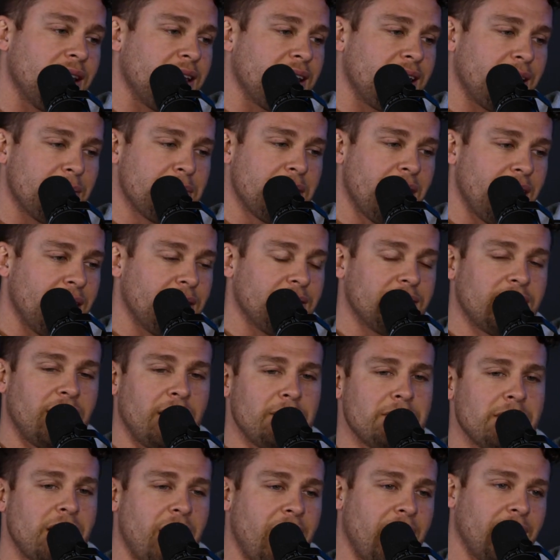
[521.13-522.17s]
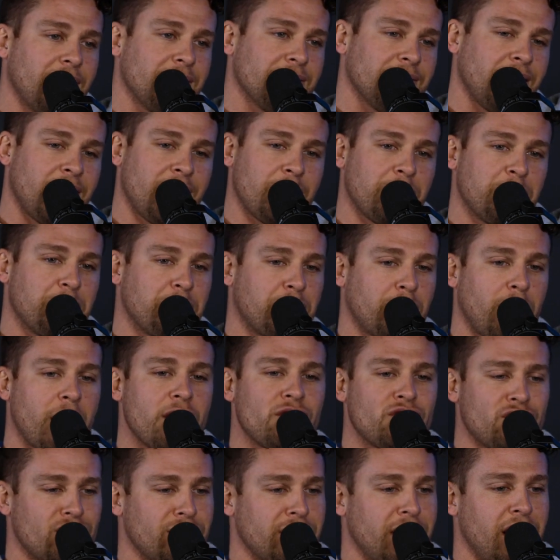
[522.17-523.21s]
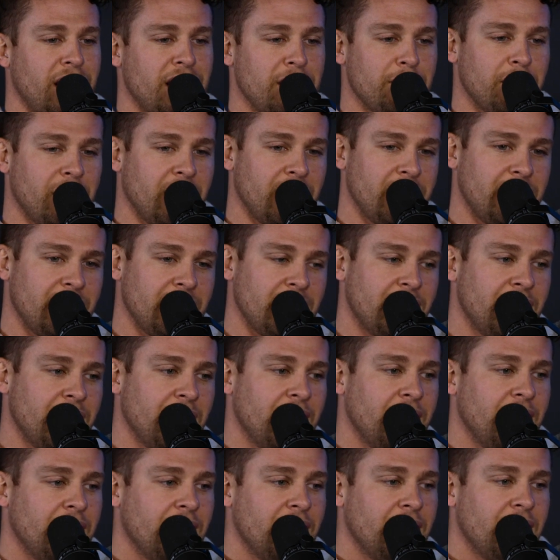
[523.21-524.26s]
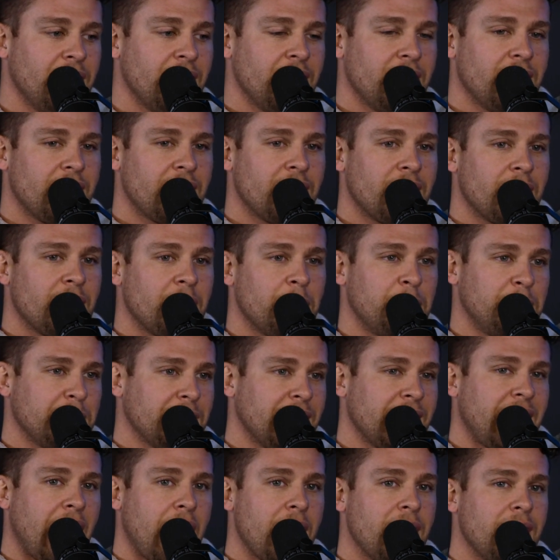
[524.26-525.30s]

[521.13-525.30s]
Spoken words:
Like I'm not like pressuring anybody, but like